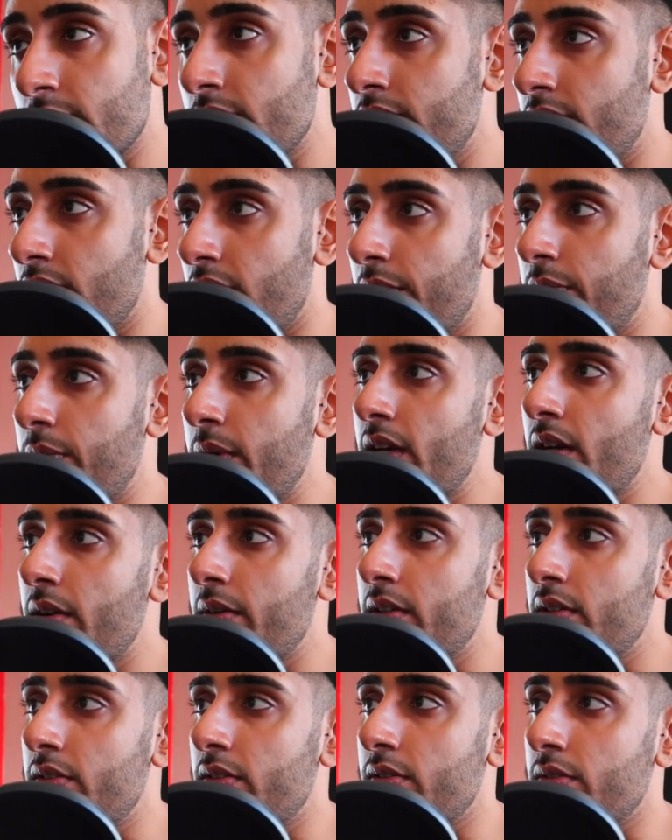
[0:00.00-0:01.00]
So if we go
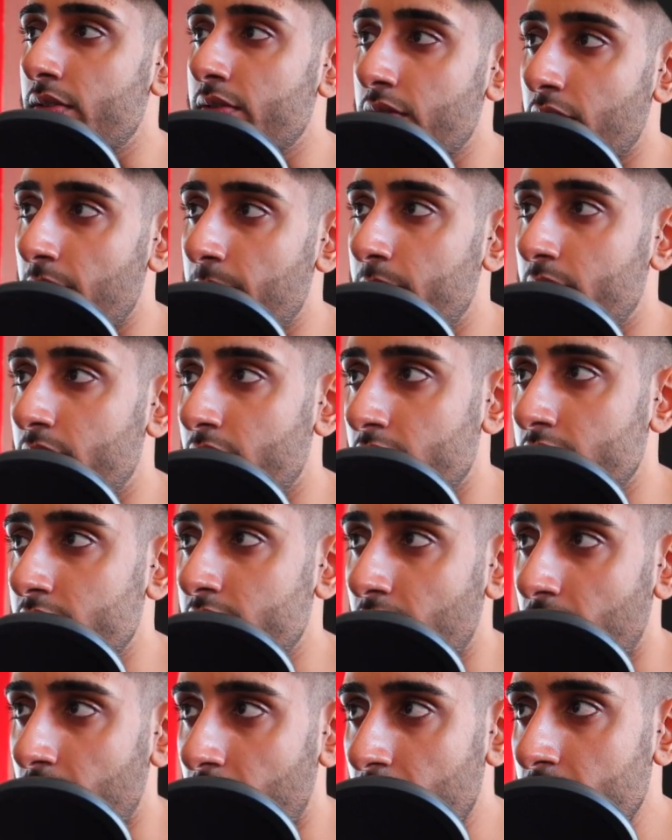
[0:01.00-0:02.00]
into
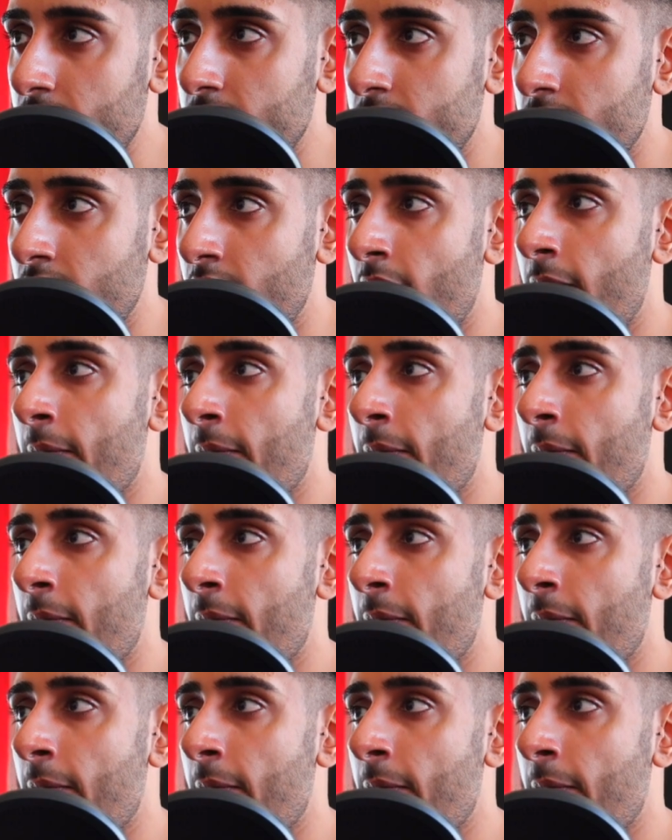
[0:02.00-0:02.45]
script.js,